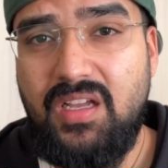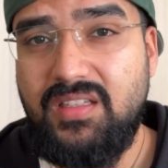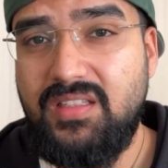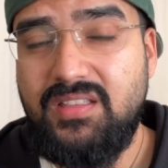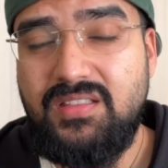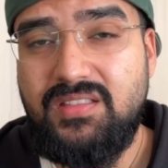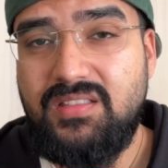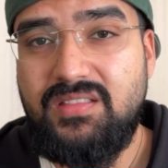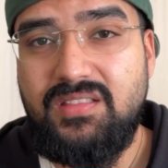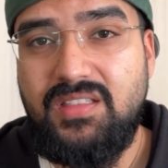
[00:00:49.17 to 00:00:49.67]
uh,
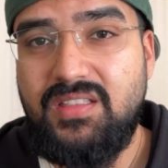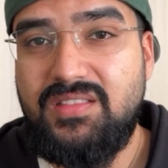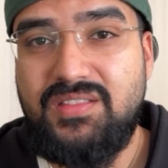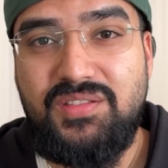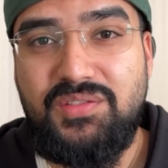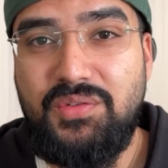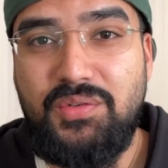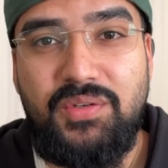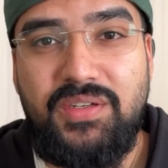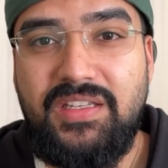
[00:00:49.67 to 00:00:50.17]
it's
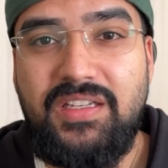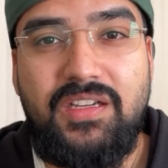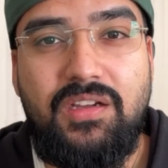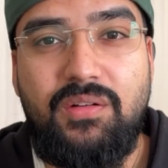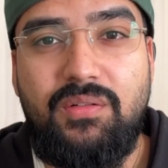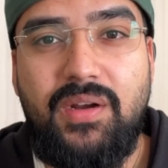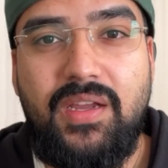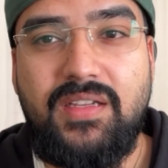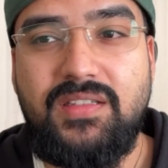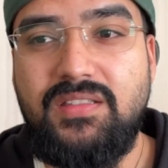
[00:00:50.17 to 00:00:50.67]
it's not
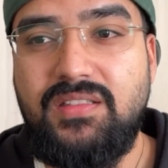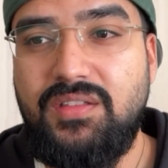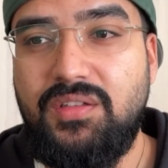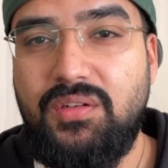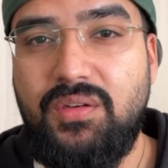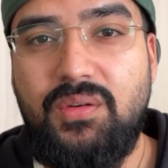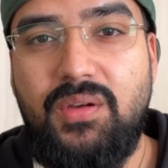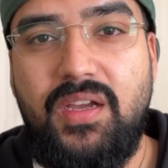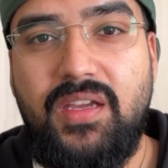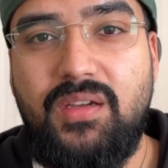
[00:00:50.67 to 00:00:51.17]
incorrect
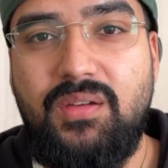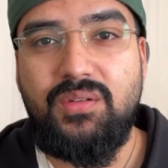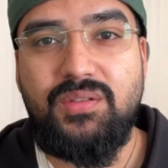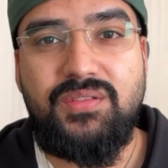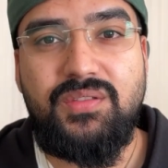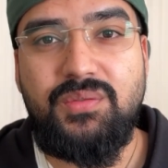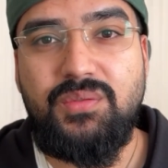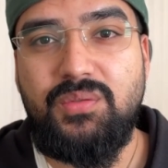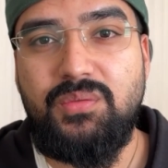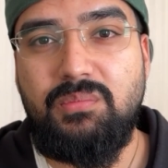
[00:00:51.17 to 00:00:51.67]
you know i
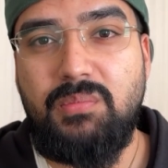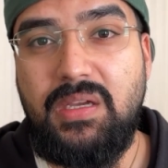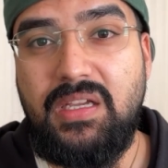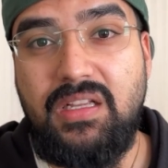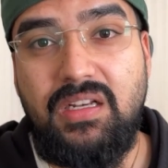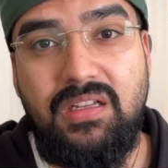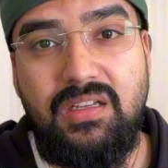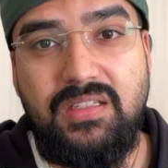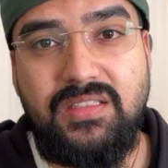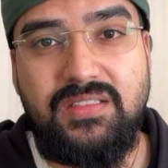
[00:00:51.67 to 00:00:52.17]
go to
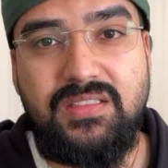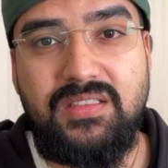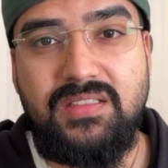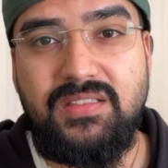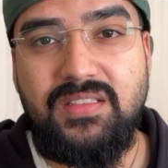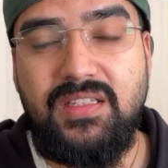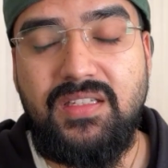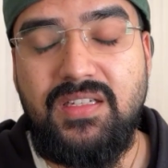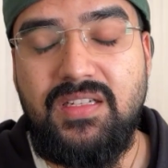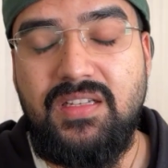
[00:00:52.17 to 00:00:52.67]
my
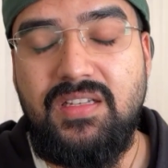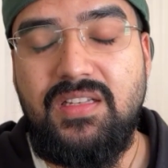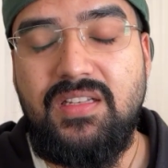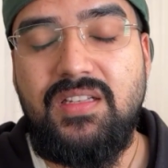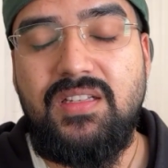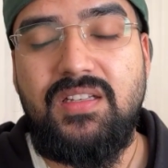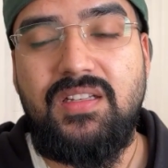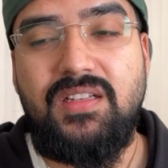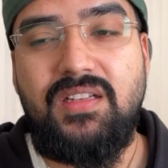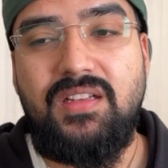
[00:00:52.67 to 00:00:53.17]
classes and
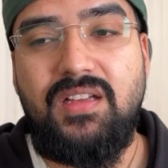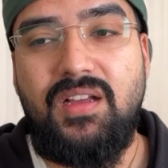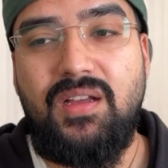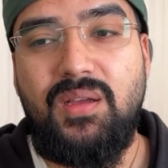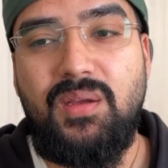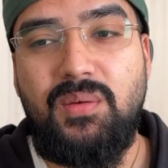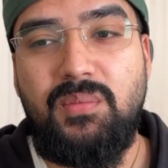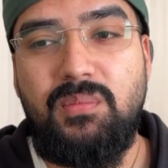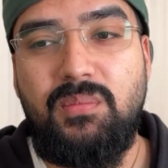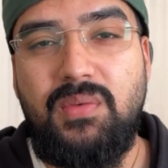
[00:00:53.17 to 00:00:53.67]

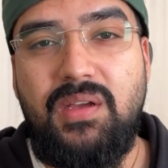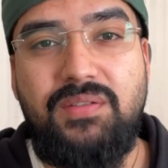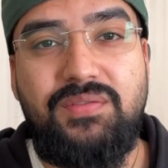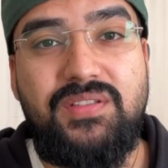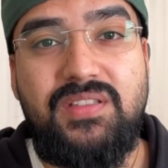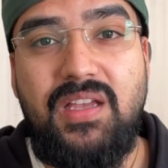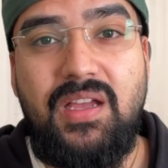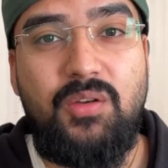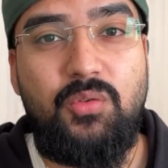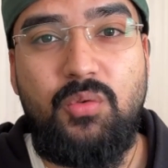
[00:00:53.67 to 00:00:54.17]
um,
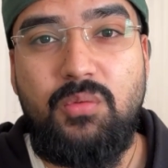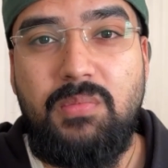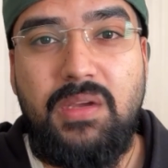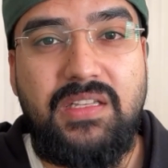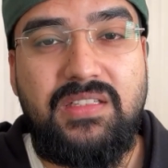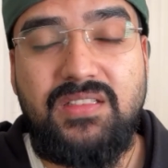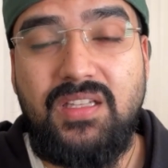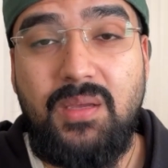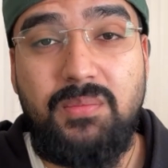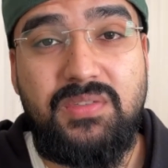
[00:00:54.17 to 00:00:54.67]
i've sat all
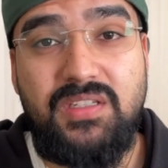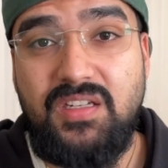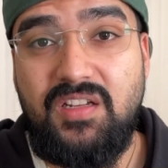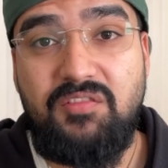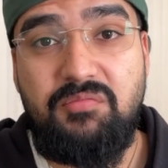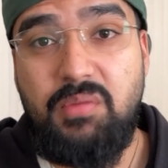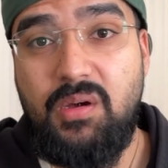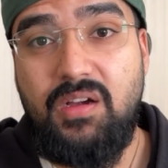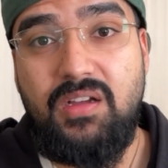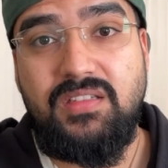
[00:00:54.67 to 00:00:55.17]
my exams
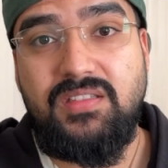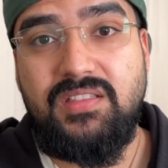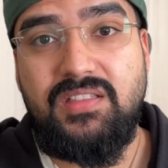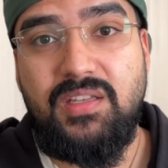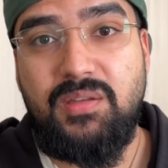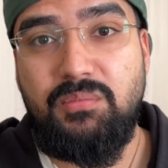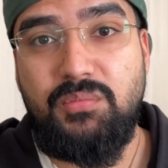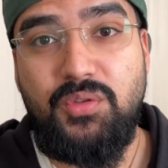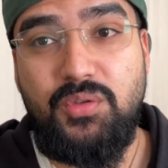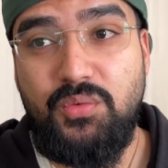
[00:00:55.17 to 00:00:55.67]
and i've
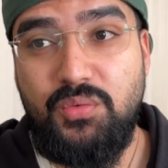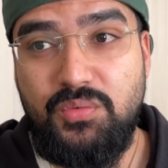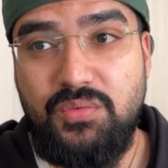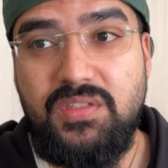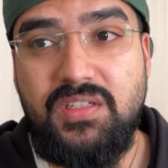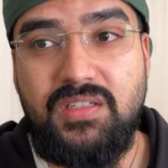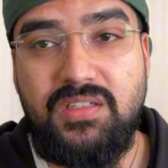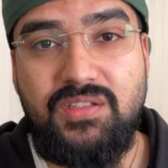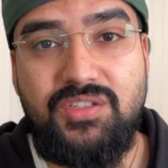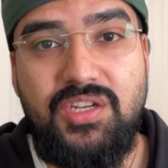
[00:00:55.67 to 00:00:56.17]
passed them
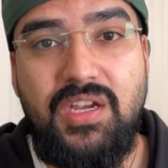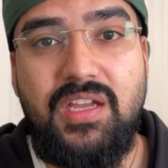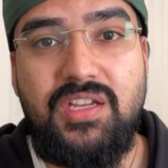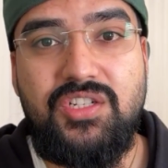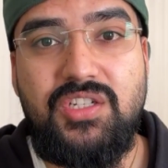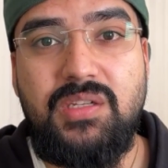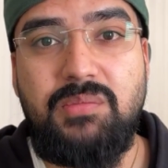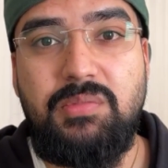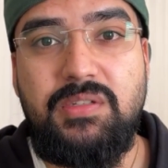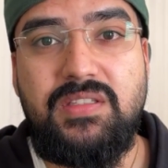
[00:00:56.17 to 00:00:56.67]
using
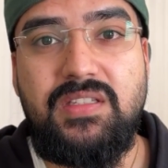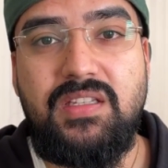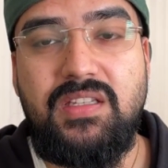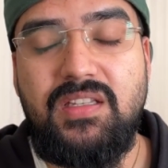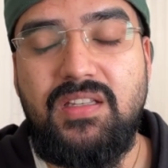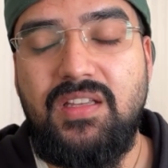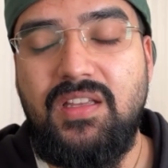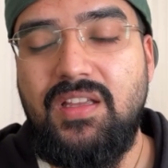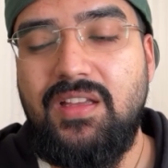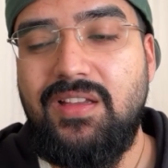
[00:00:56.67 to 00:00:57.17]
chat
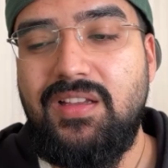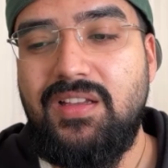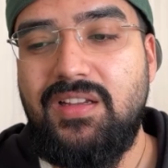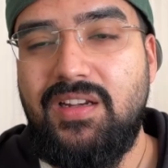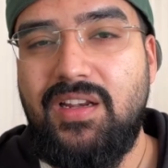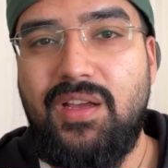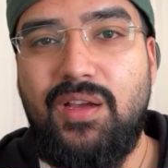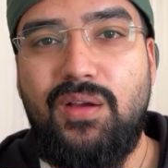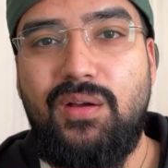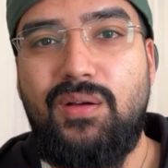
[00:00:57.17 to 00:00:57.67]
gpt
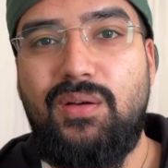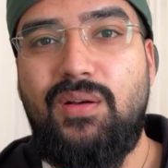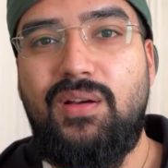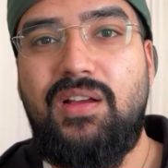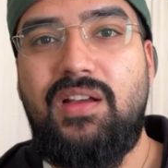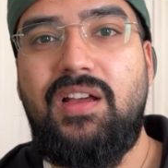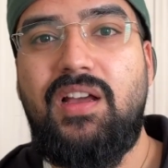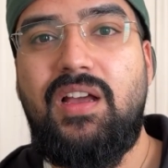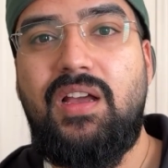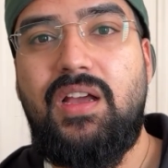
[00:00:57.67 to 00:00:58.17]
now
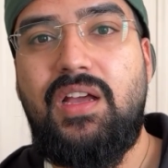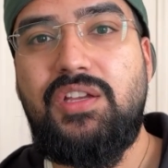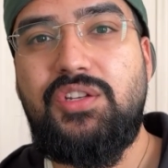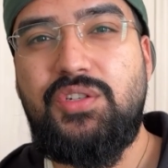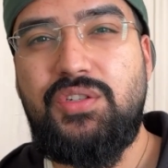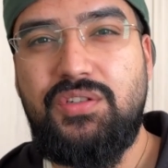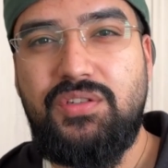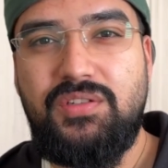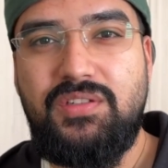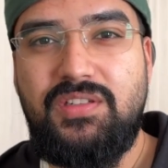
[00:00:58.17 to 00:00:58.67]
I
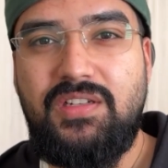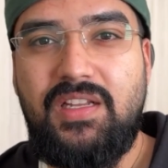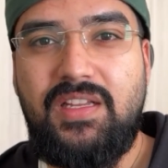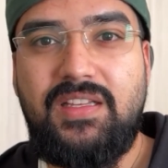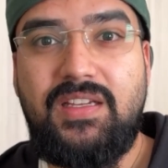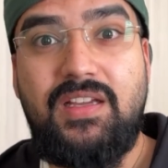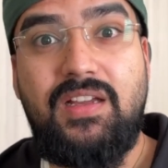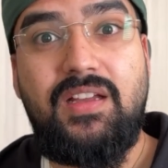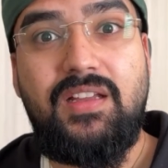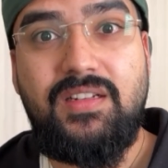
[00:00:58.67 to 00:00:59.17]
should
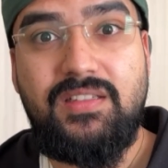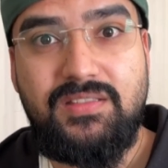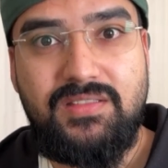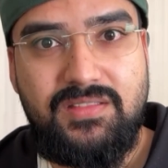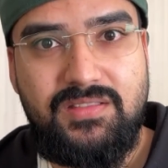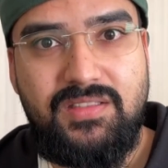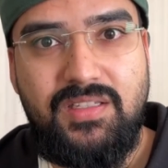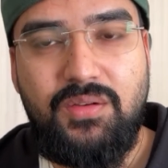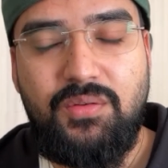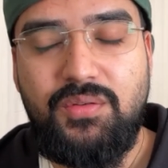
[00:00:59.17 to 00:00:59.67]
like kind of
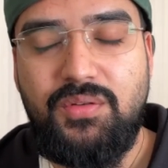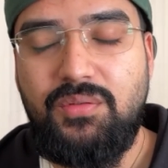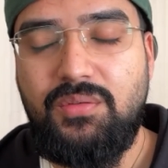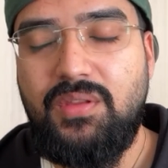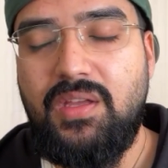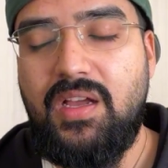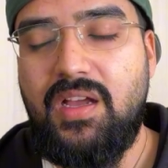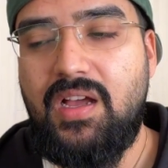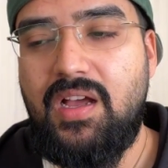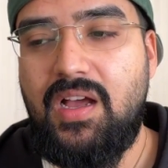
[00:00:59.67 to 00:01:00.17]
tell
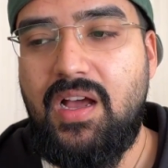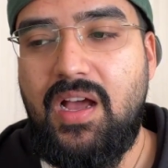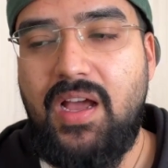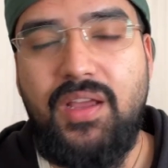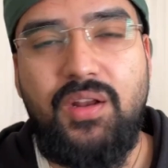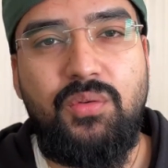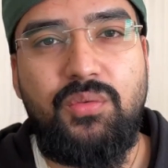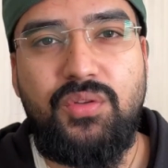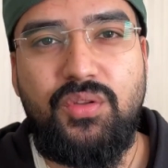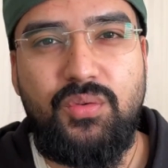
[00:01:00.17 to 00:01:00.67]
you that
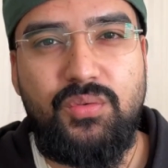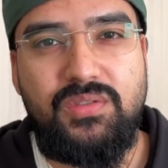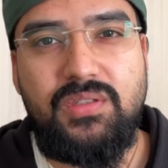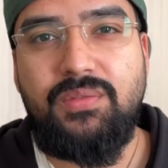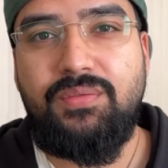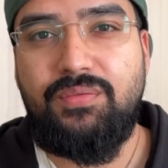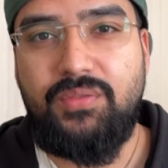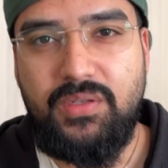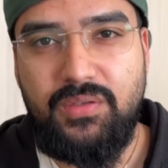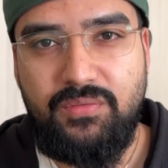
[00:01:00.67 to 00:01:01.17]
I don't
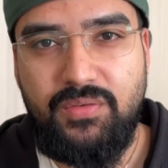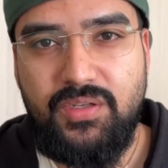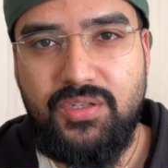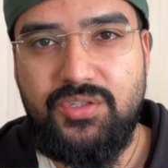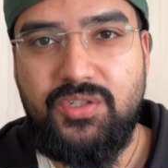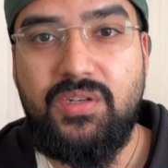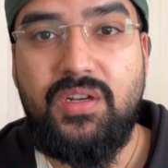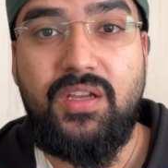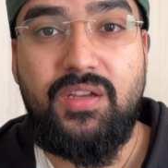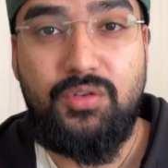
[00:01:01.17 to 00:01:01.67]
use the free
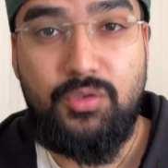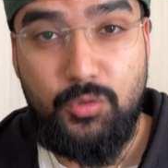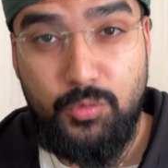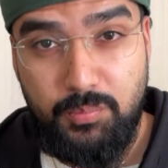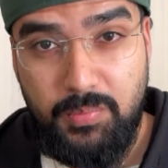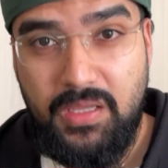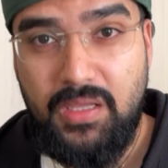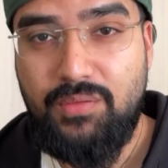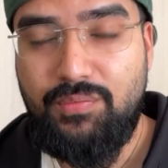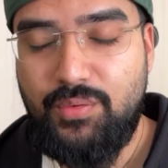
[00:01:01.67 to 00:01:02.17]
version. I
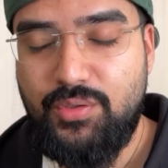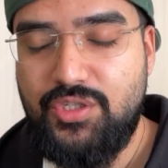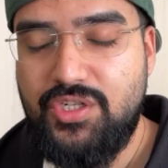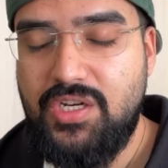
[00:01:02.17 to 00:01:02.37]
do pay